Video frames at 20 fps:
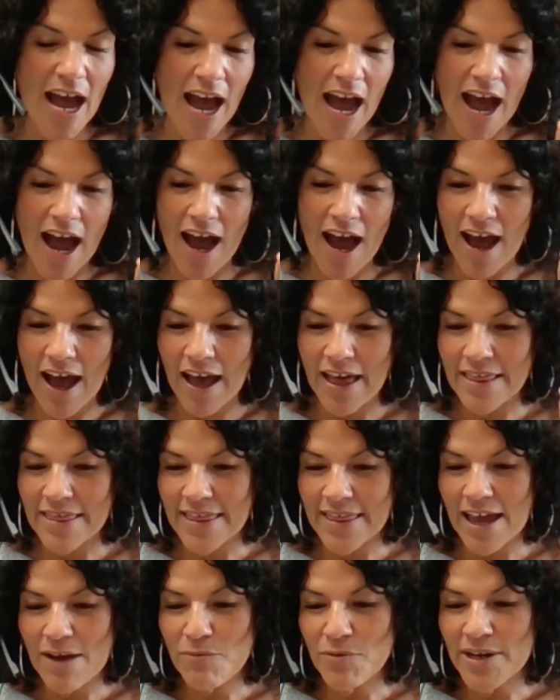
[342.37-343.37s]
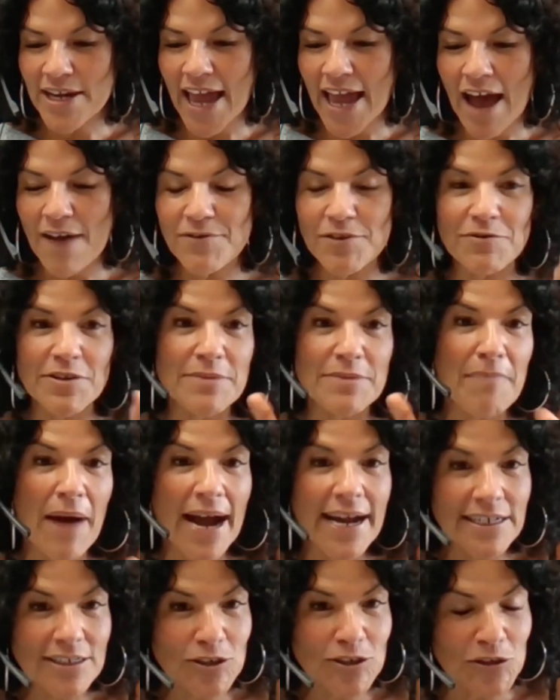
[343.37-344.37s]
Then we have a
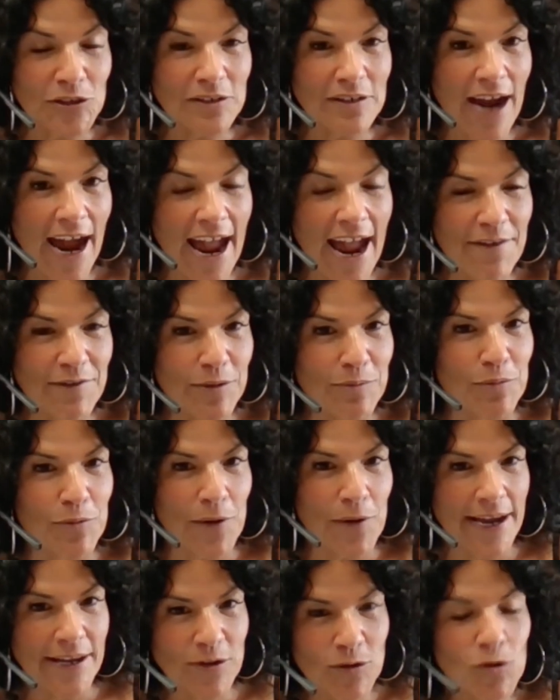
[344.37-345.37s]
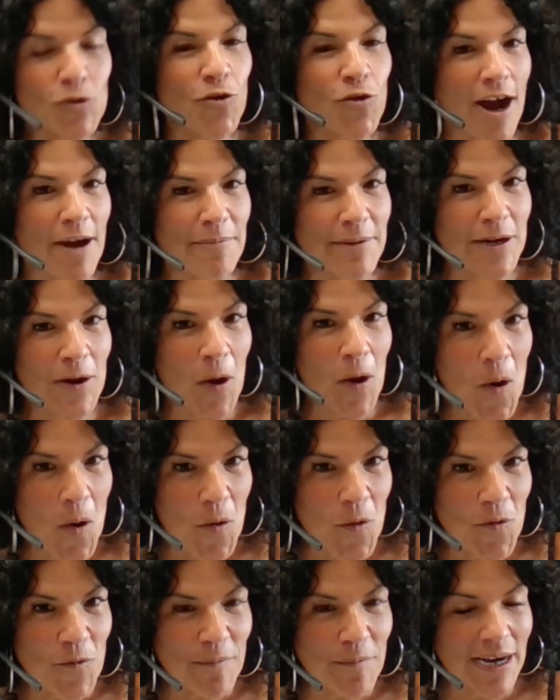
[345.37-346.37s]
reminder. I have a brand new crop at
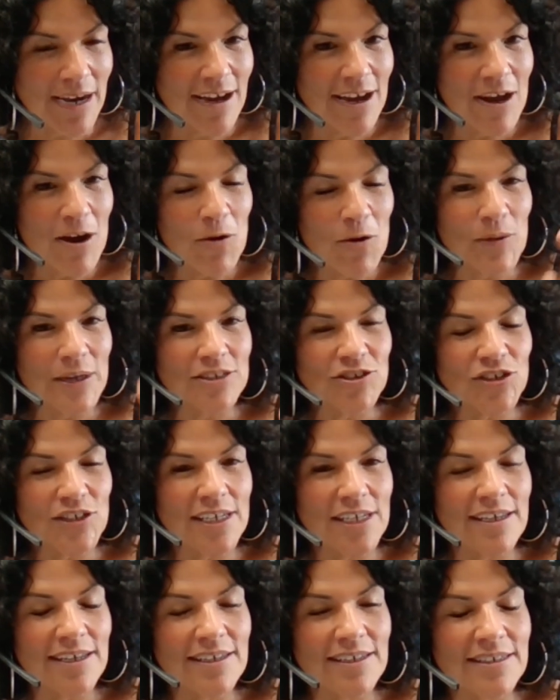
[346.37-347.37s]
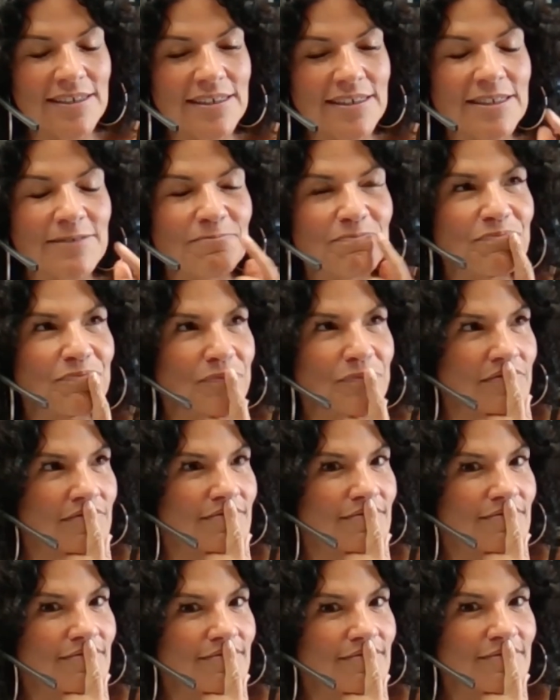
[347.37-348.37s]
home, which is
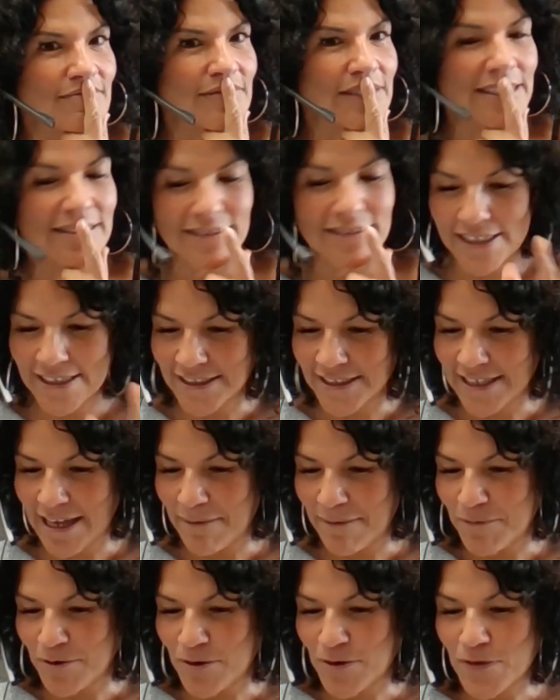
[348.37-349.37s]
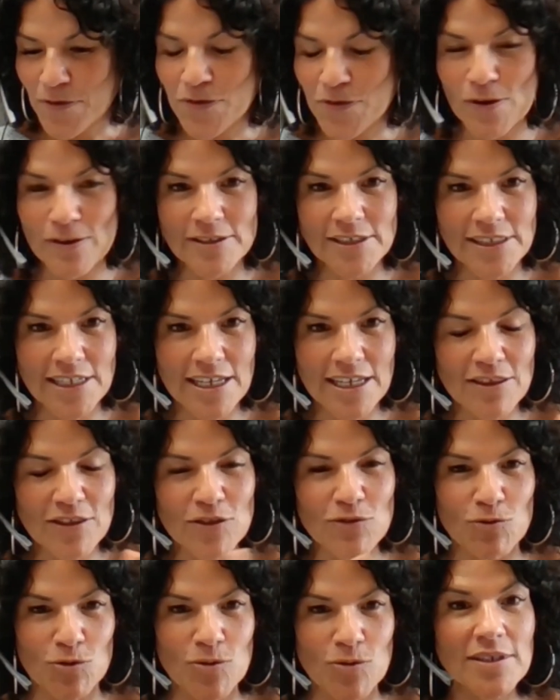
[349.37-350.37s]
December 13th
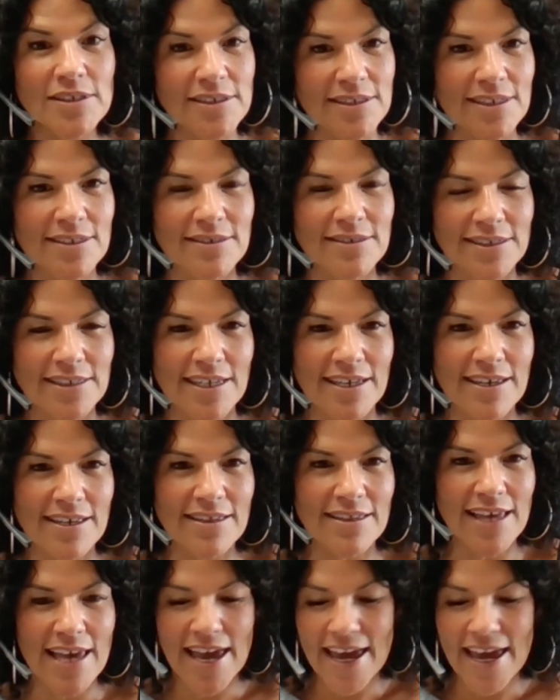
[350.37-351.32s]
through the 16th.